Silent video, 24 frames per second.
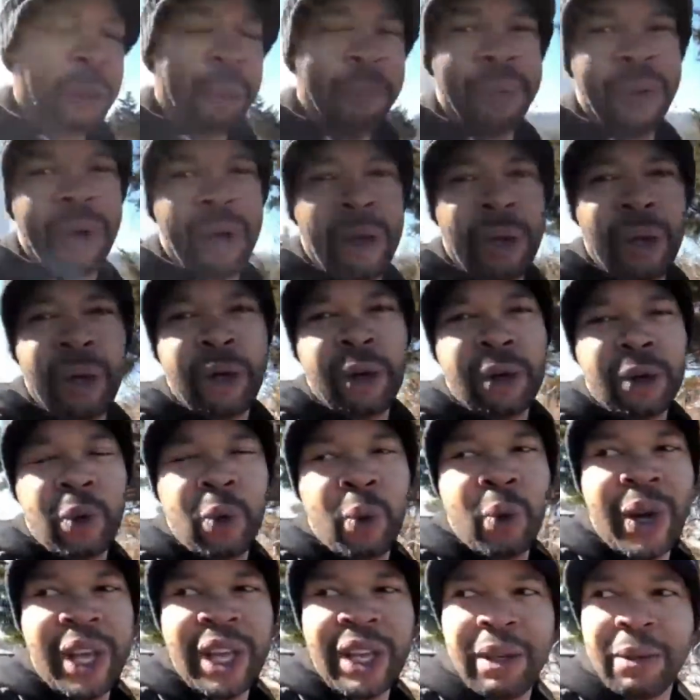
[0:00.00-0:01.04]
The ball
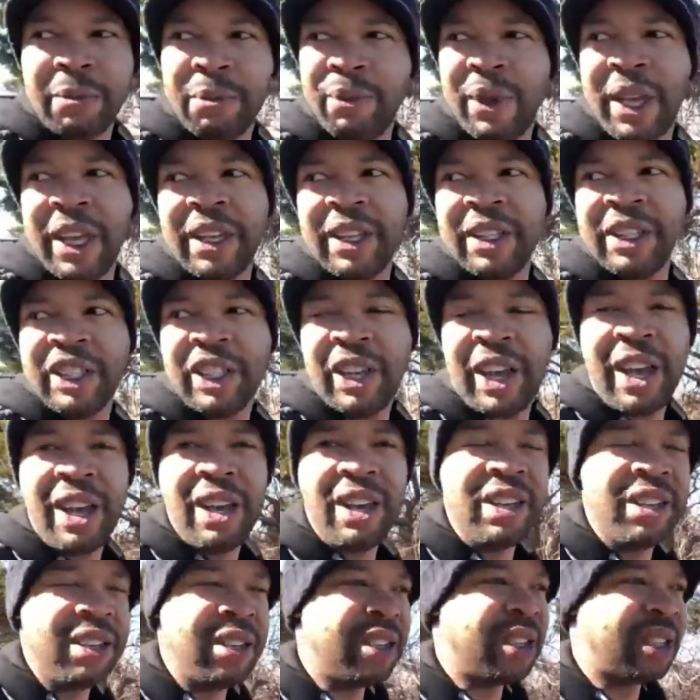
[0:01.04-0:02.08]
weight may
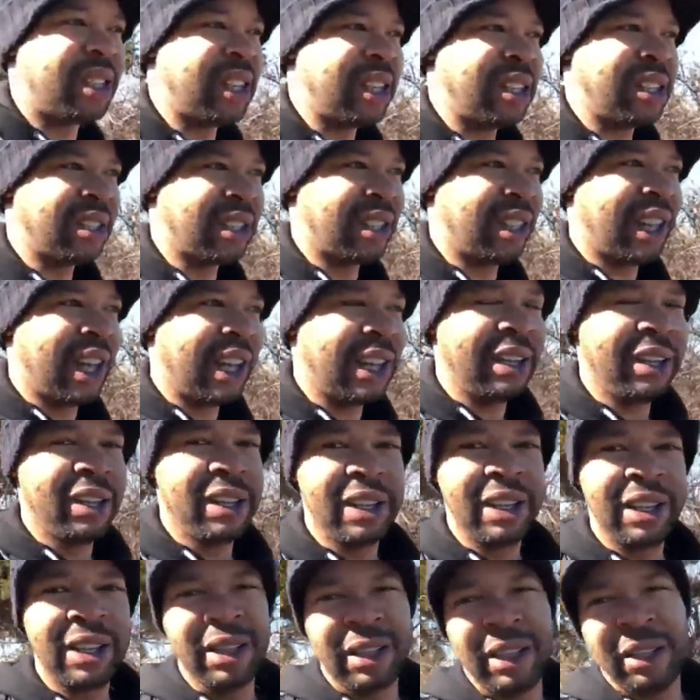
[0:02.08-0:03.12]
change
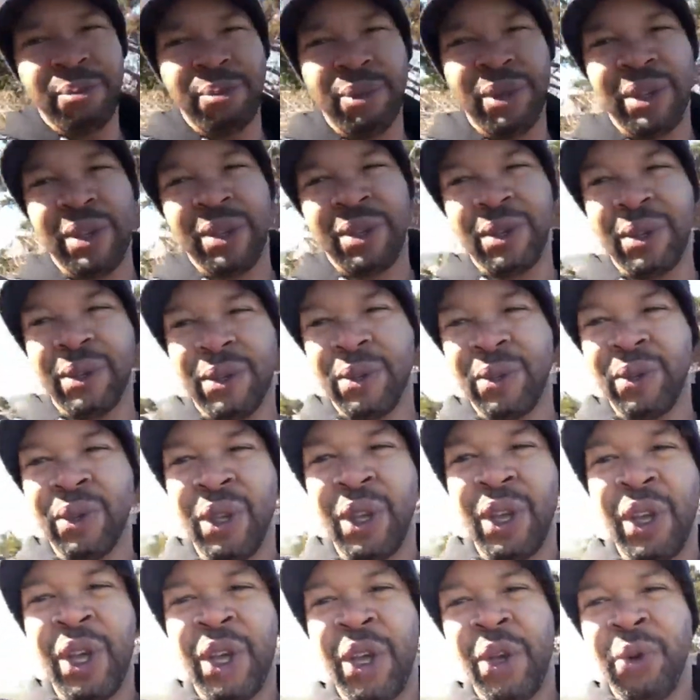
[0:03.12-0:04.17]
slightly depending on
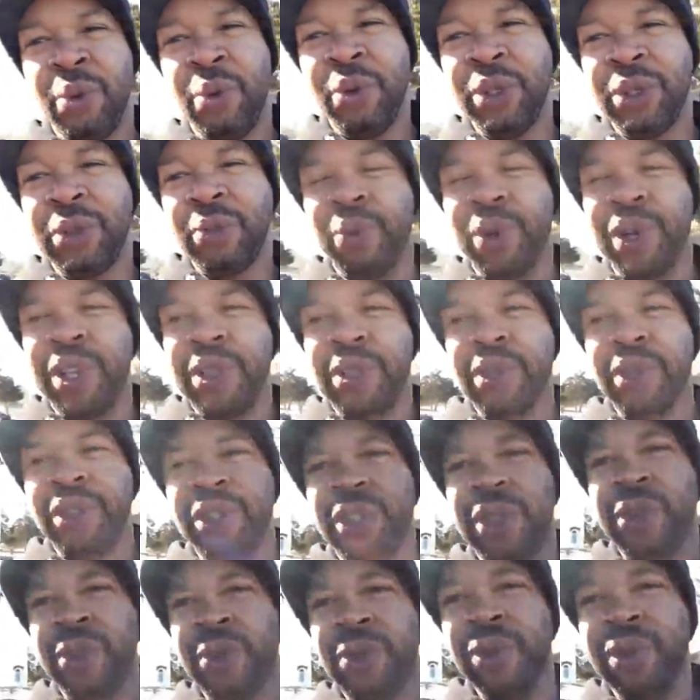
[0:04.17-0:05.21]
which one you
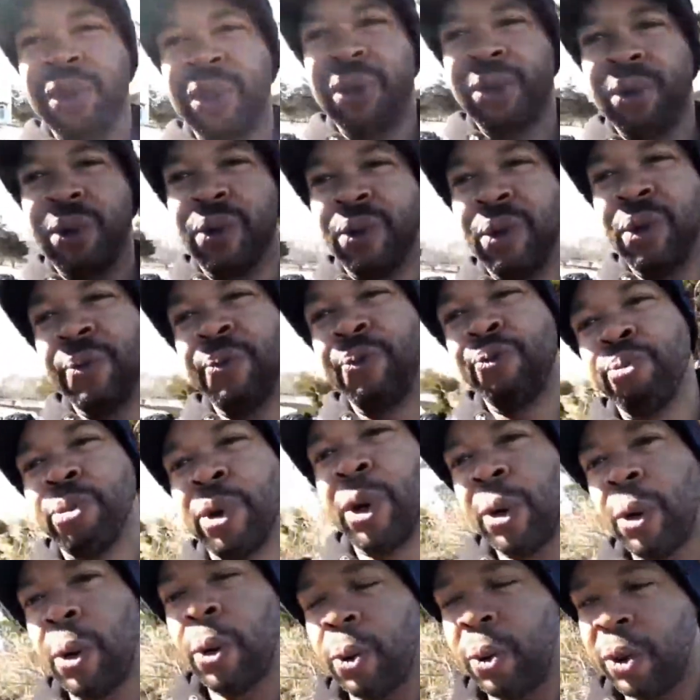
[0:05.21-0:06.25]
choose to
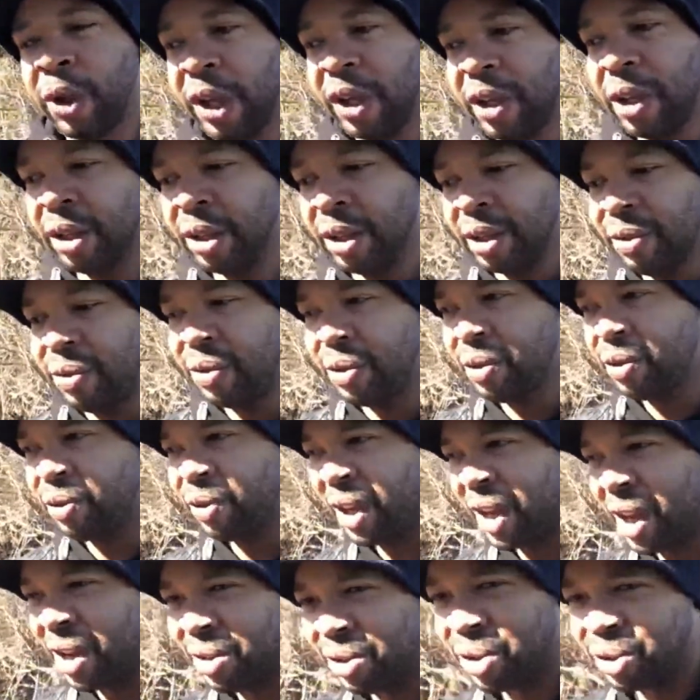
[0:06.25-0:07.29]
bowl with, if you've
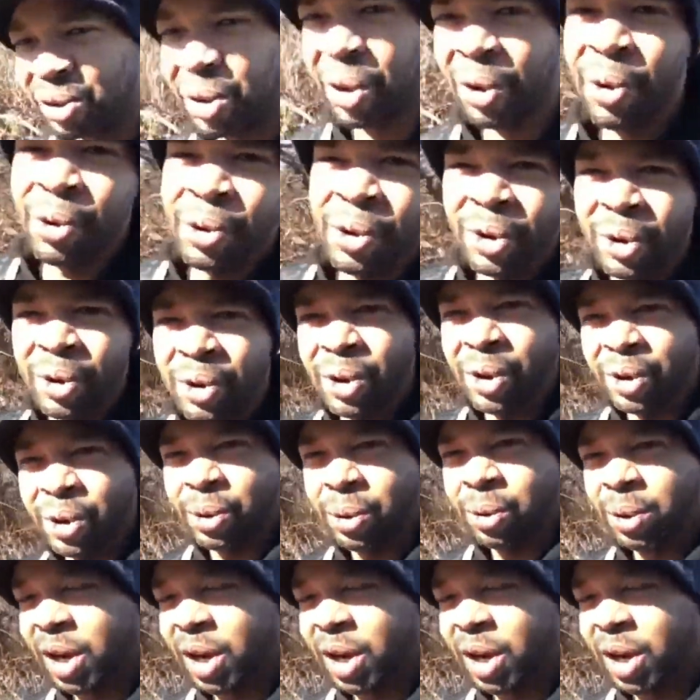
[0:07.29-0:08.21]
gotten stronger or